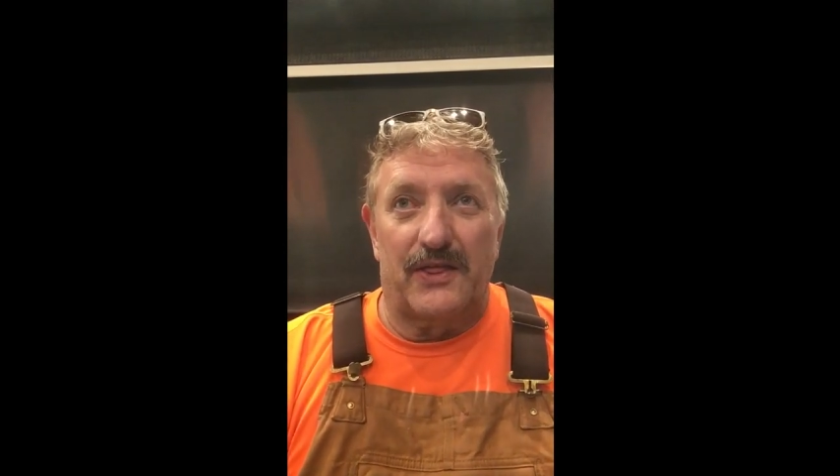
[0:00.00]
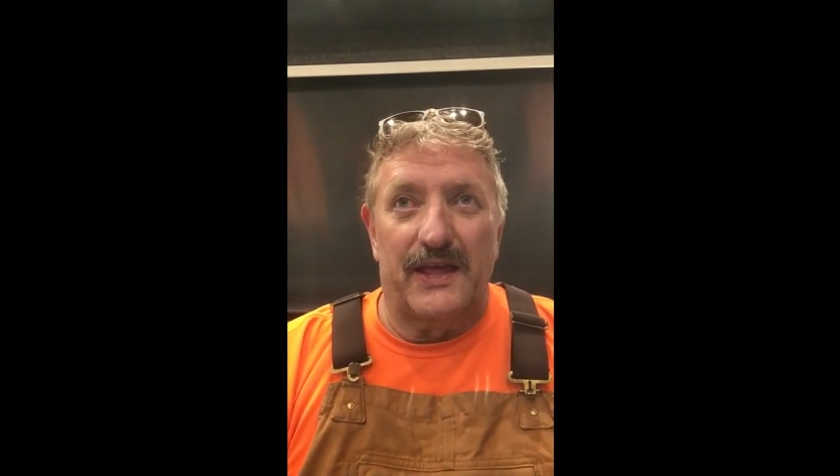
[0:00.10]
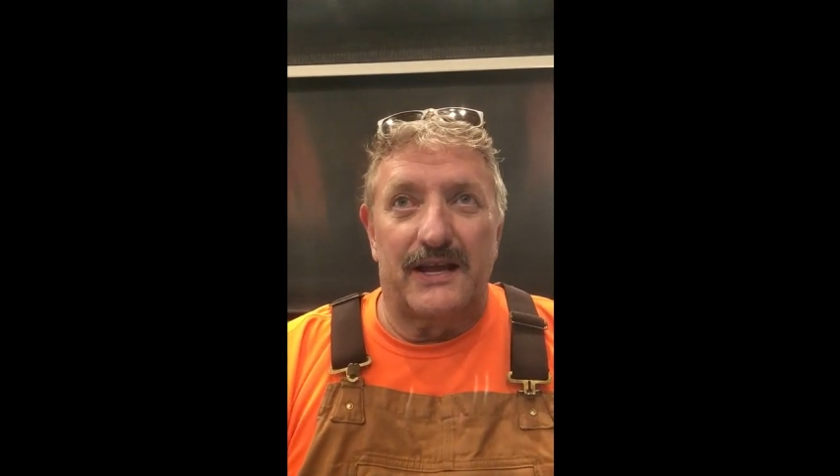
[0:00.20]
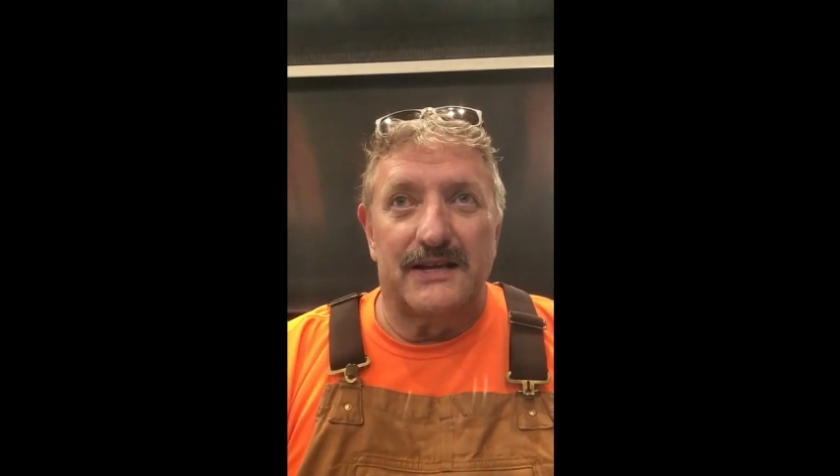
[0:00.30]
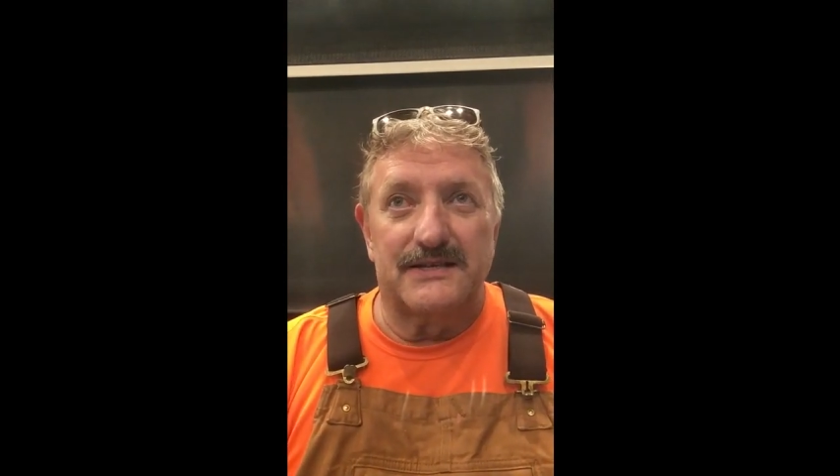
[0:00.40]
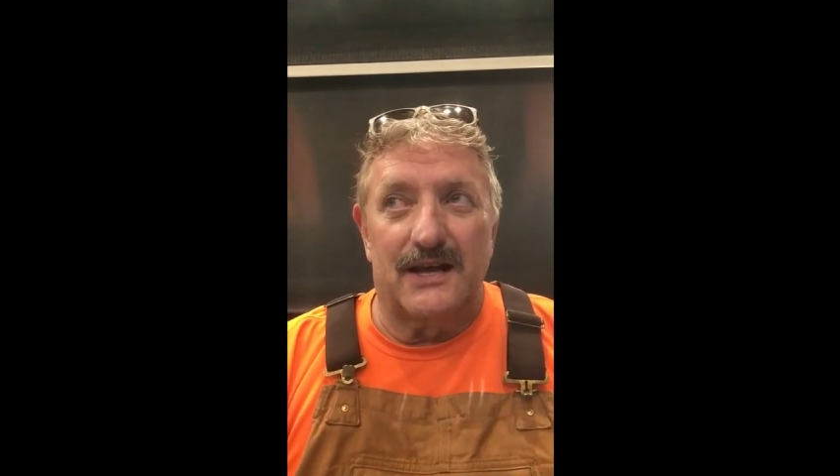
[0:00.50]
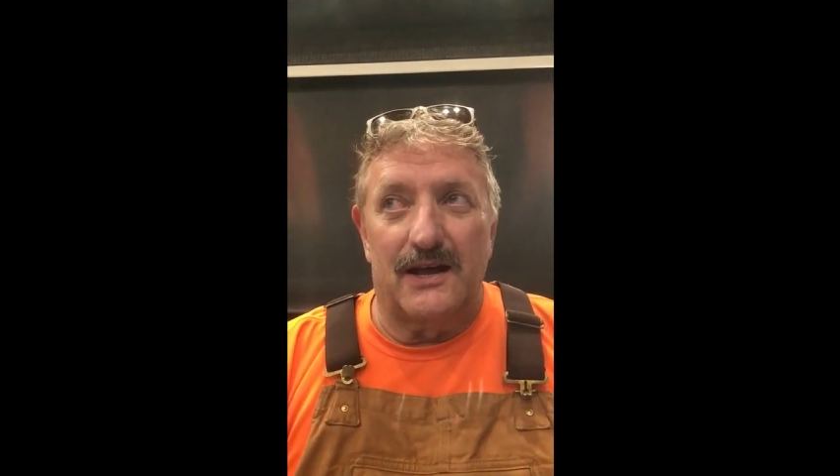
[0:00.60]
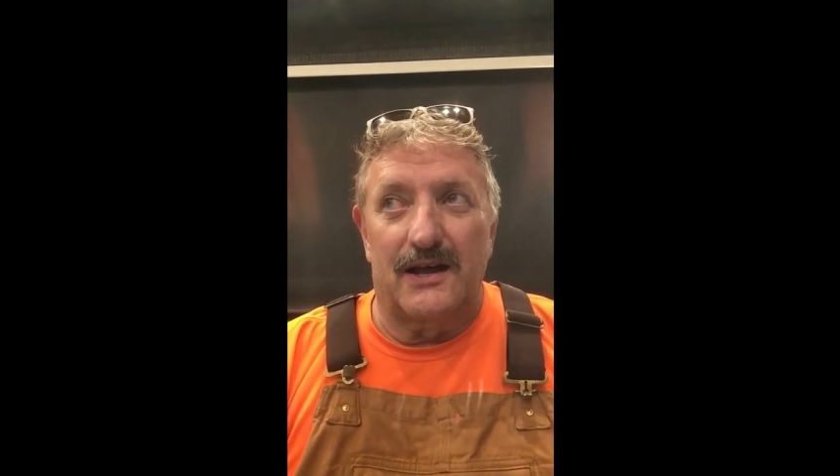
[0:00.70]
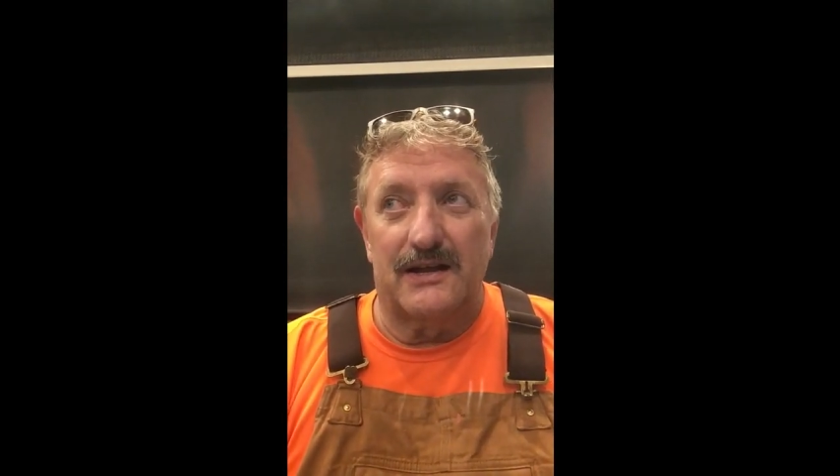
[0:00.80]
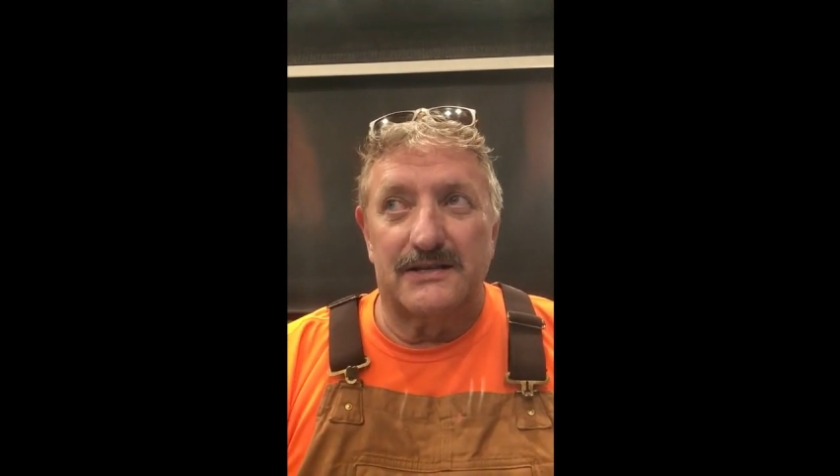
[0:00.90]
I think is
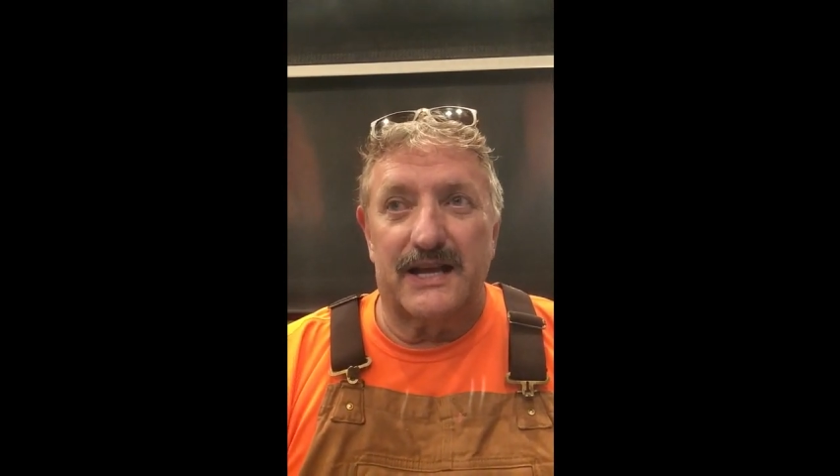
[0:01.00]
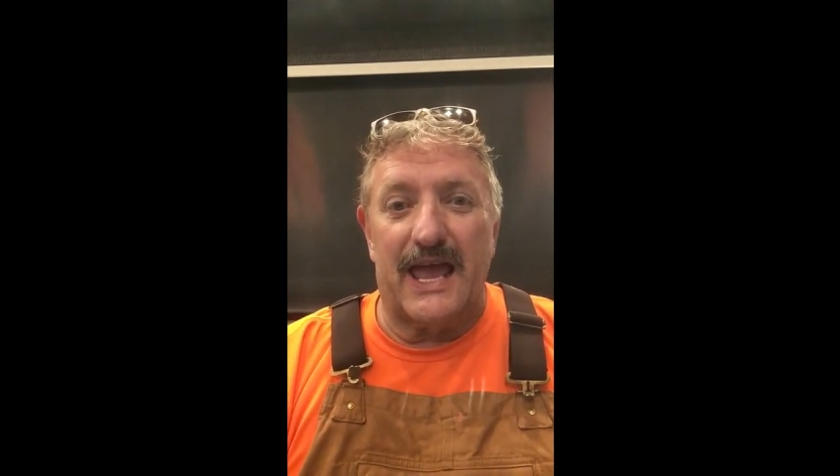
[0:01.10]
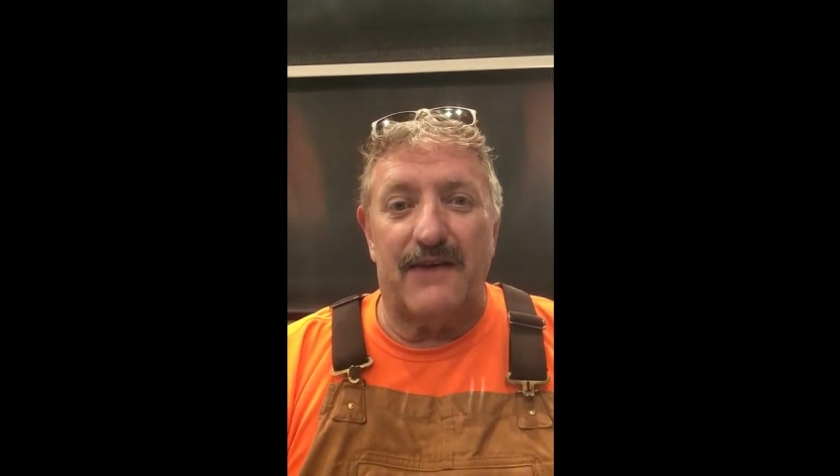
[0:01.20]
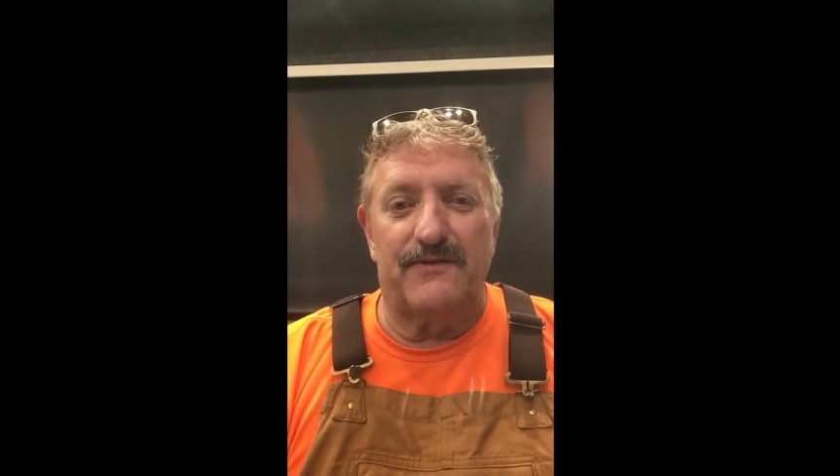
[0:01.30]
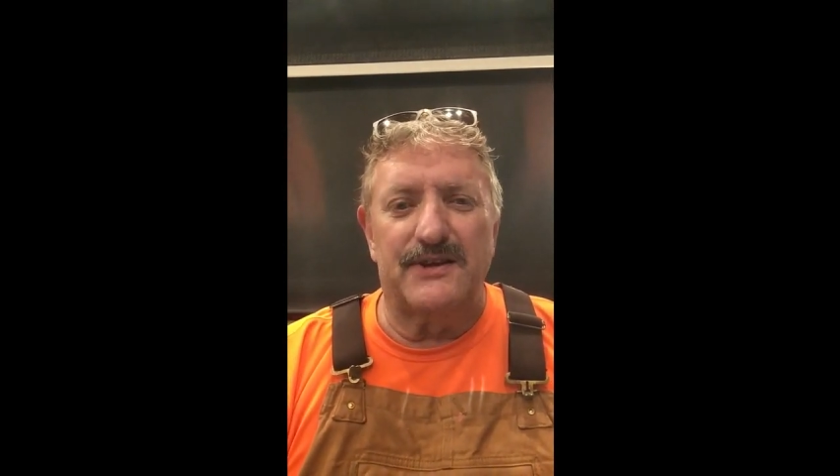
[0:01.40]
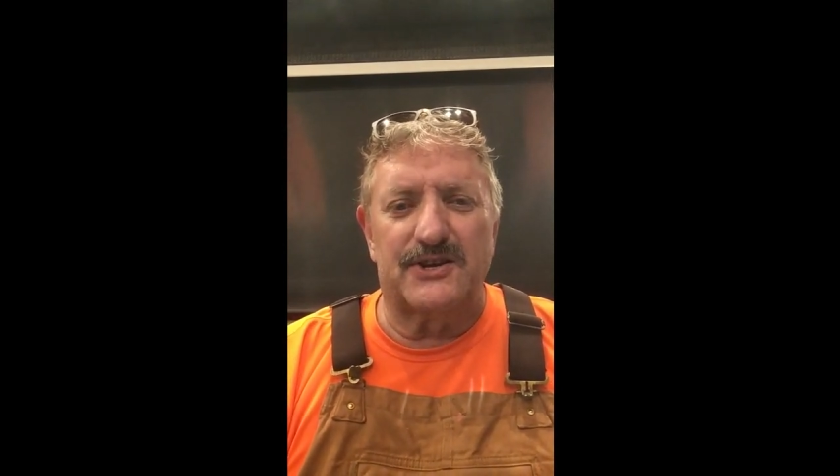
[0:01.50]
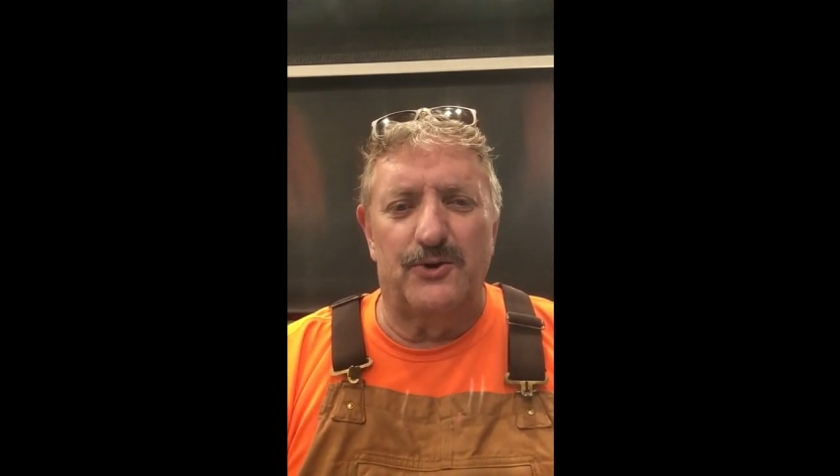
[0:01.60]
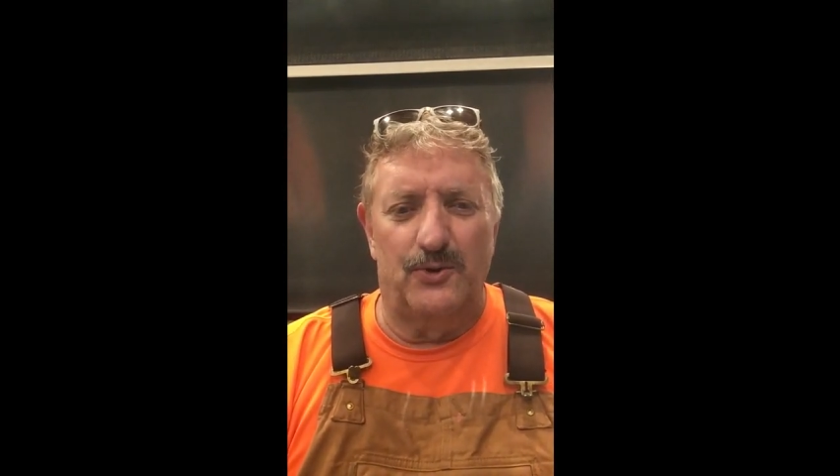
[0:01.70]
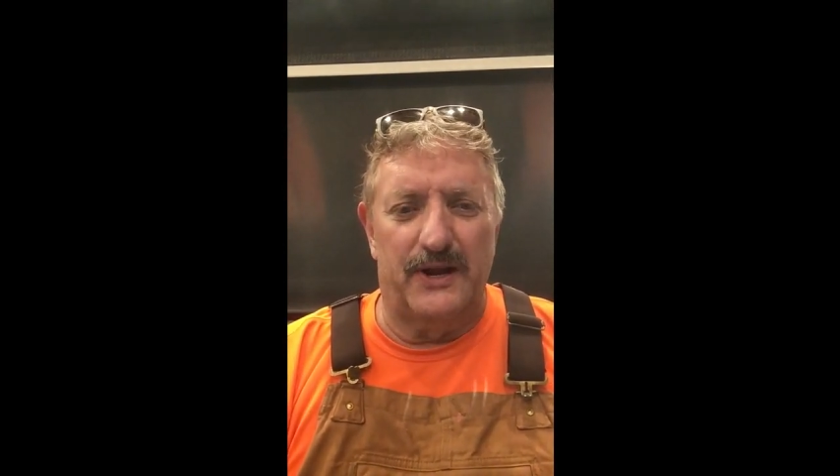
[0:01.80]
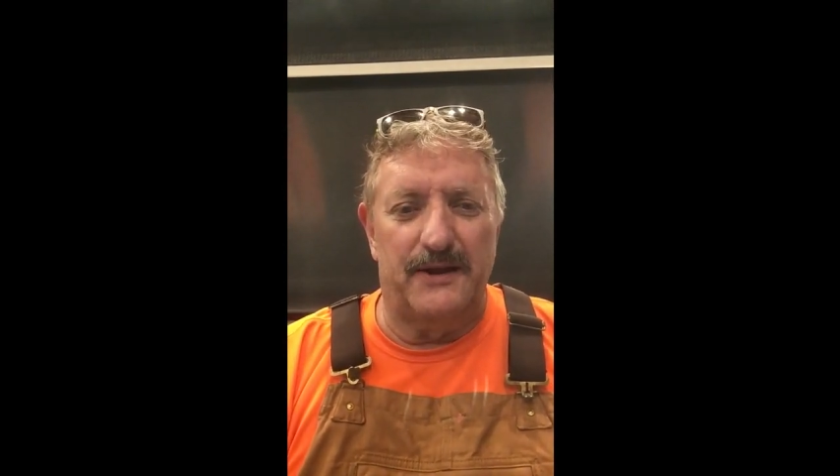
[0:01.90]
to Catfish
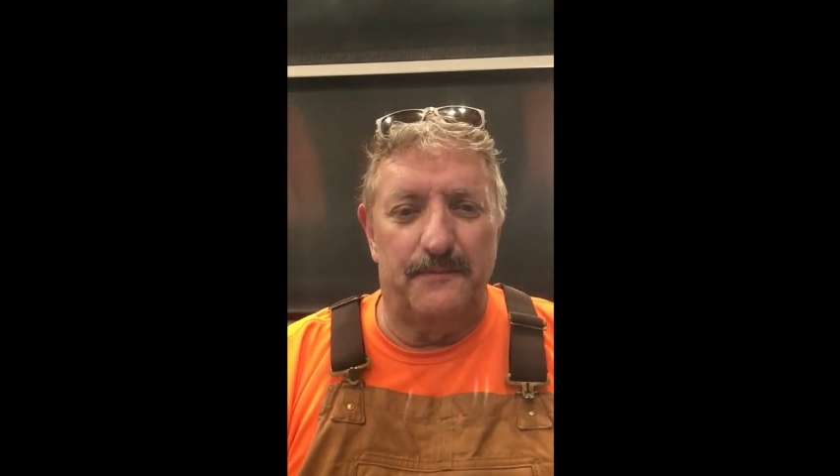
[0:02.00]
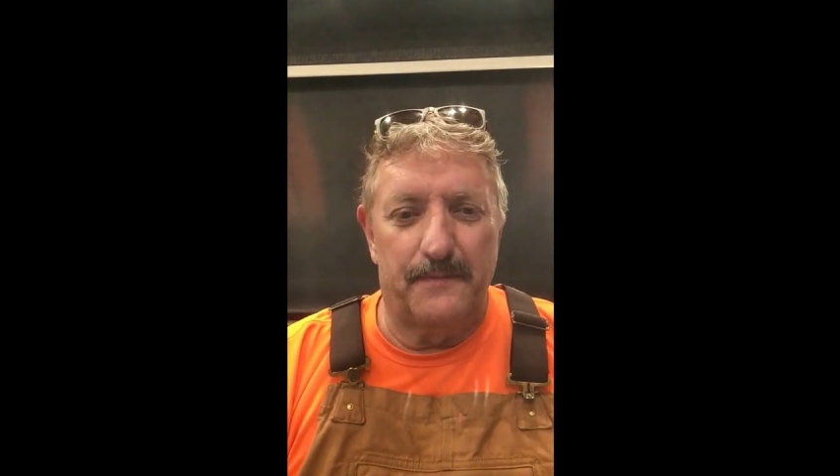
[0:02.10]
Cooley.